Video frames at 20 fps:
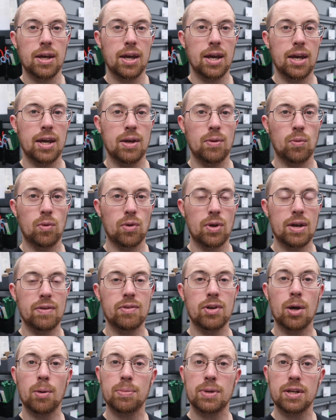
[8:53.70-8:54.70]
And we'll have
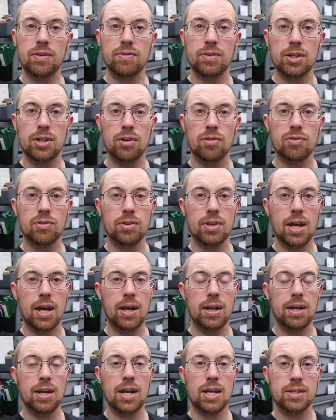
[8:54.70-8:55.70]
an update video for
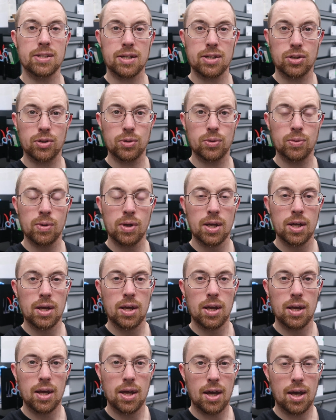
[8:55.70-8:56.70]
that as they do.
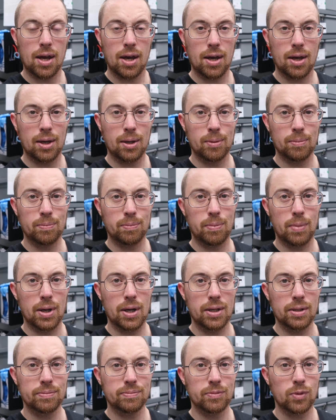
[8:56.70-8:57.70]
Um,
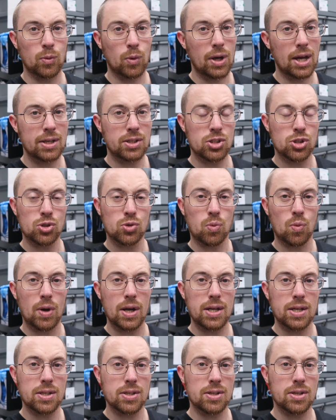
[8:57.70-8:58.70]
but we'll have to just
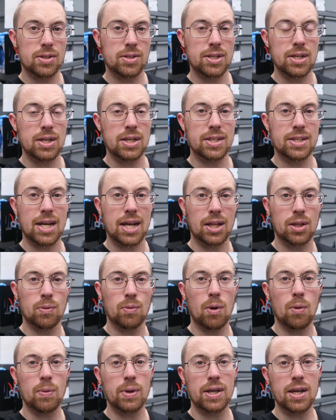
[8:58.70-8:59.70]
wait and see exactly
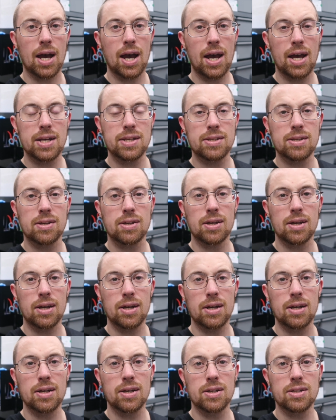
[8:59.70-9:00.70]
what we got,
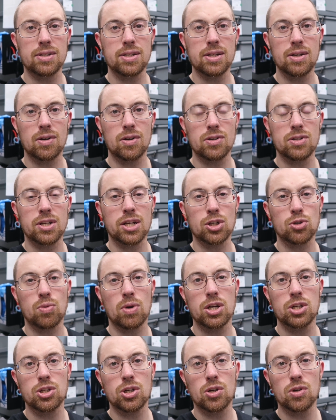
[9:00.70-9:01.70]
uh, see our sex
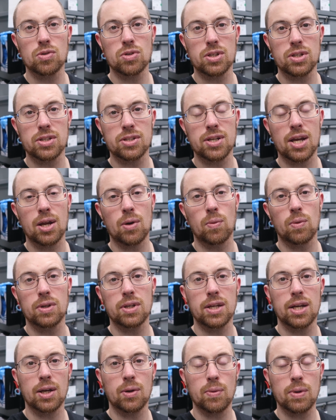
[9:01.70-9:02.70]
ratios and decide what
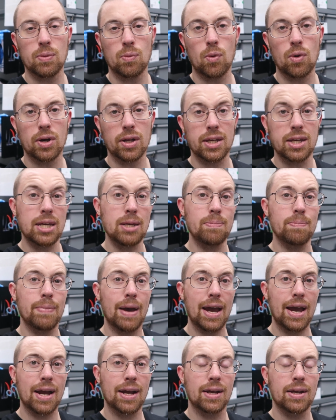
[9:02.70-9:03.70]
the heck we want to keep
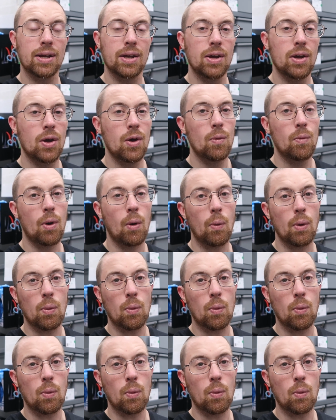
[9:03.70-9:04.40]
back, what we